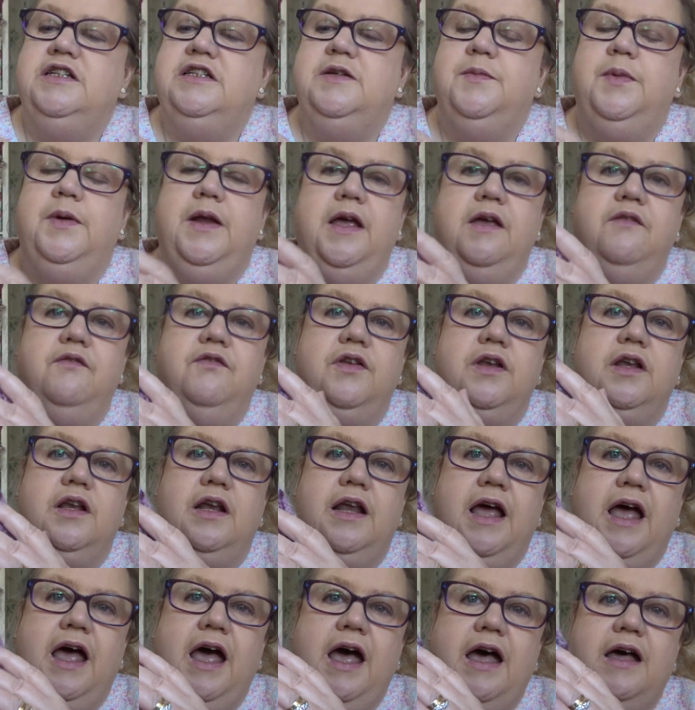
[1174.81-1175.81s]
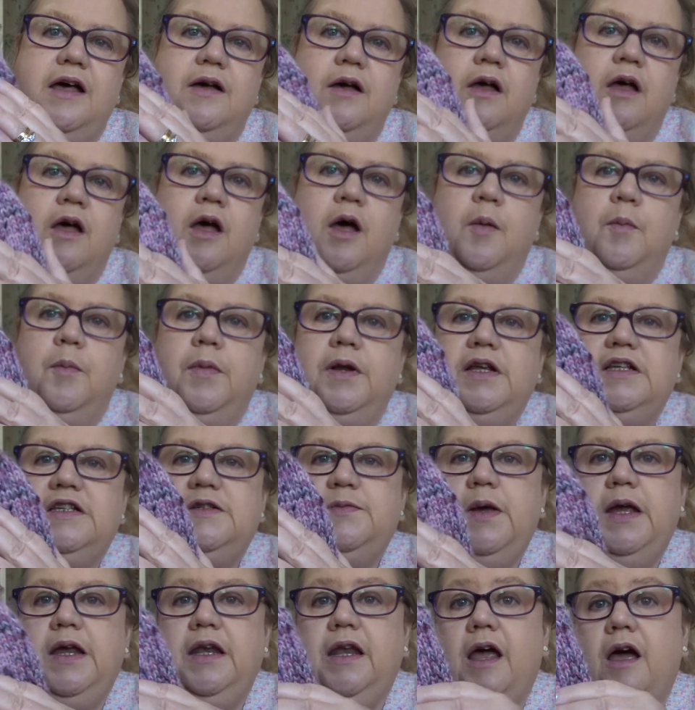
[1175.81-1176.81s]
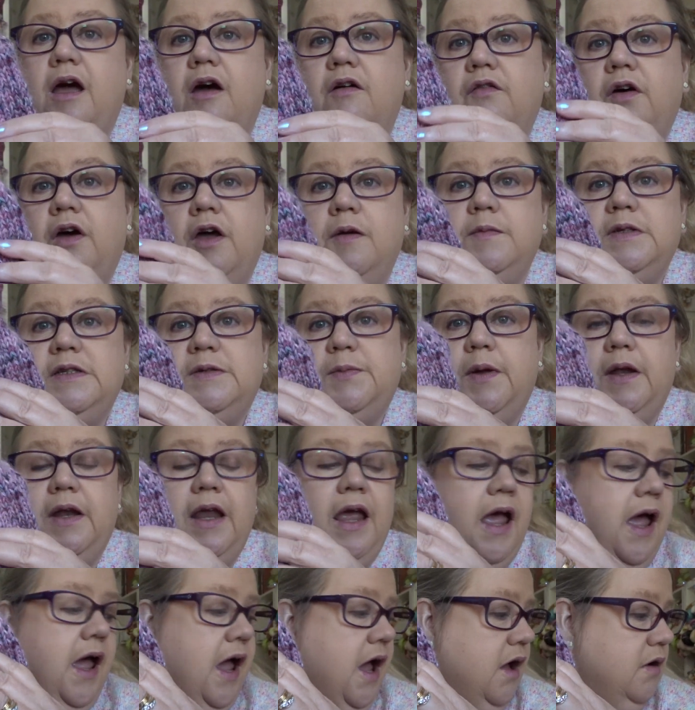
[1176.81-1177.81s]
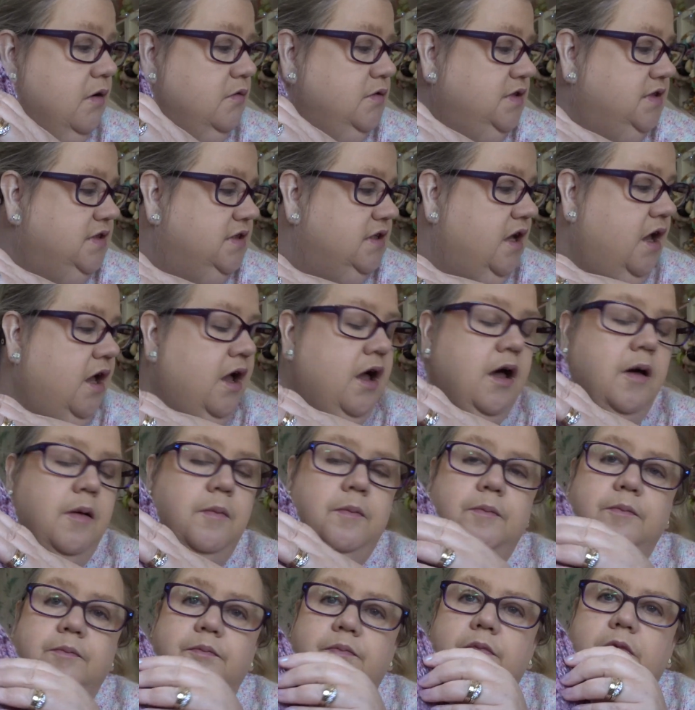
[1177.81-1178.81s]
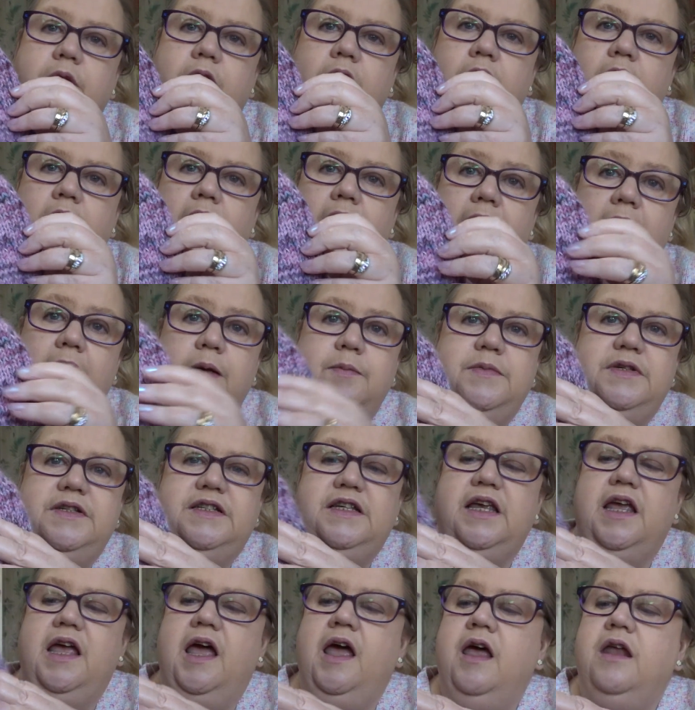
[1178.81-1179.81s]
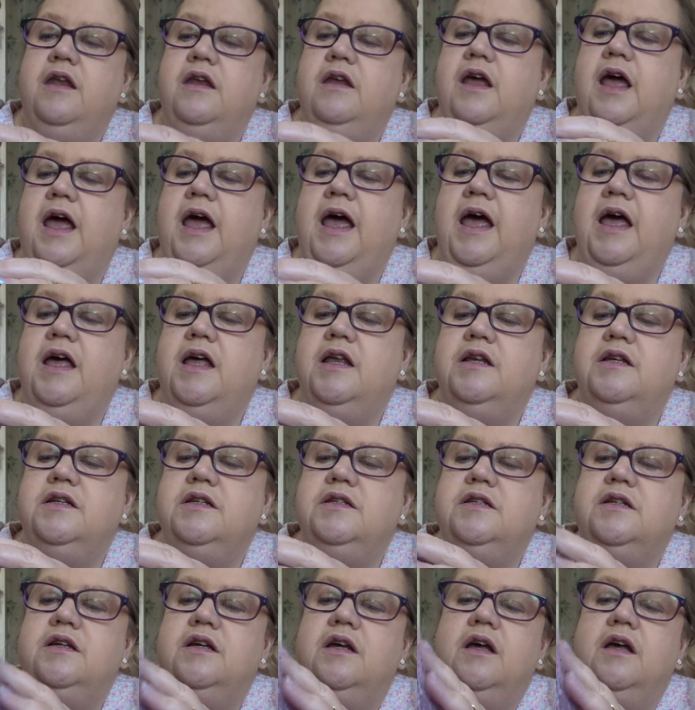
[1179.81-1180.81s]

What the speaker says: a plain vanilla hat, but it's made out of Homespun House MCN and